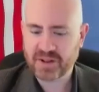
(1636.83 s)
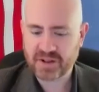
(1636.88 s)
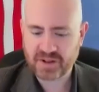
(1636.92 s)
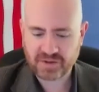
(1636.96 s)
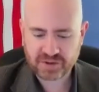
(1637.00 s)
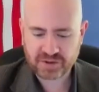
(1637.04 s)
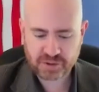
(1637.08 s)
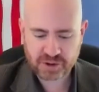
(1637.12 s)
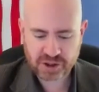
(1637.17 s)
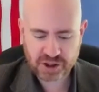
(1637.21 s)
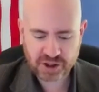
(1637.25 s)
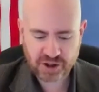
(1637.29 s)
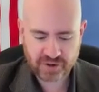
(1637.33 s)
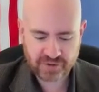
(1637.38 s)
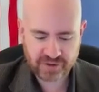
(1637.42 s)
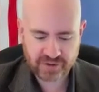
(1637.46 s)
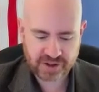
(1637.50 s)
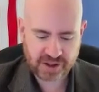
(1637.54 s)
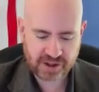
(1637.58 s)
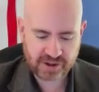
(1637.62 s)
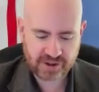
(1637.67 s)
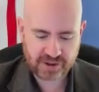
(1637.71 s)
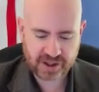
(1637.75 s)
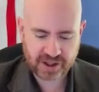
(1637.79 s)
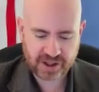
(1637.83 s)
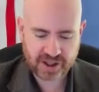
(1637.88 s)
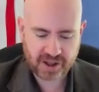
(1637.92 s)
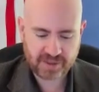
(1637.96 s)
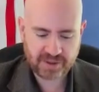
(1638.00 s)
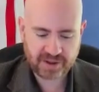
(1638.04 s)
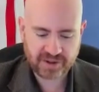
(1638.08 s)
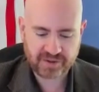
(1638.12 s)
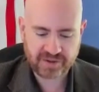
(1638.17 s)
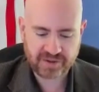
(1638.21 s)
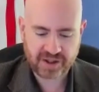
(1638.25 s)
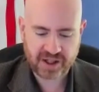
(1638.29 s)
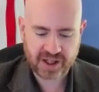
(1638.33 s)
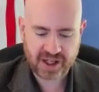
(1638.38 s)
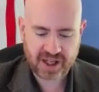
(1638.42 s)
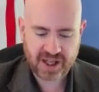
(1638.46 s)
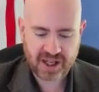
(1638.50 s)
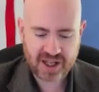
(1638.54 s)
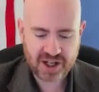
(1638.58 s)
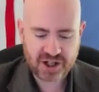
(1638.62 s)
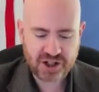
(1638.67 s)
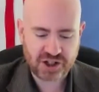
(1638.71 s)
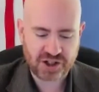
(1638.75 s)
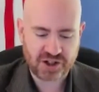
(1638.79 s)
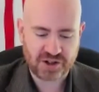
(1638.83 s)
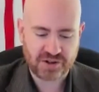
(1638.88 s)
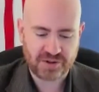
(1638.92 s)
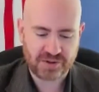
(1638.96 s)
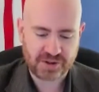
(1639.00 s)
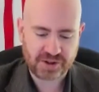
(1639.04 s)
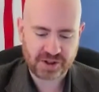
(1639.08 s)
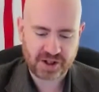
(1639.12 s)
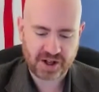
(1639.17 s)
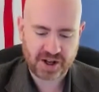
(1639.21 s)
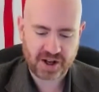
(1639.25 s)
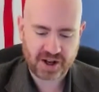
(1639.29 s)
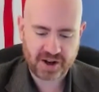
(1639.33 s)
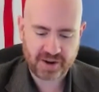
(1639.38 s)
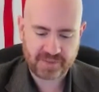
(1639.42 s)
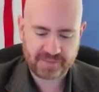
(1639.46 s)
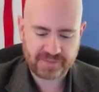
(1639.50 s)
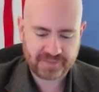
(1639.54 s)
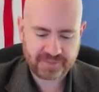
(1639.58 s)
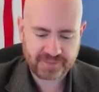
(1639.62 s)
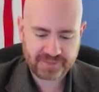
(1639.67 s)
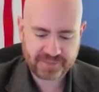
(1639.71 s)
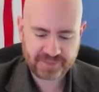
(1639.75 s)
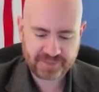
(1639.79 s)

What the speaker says: switching over to a couple of the issues. Uh,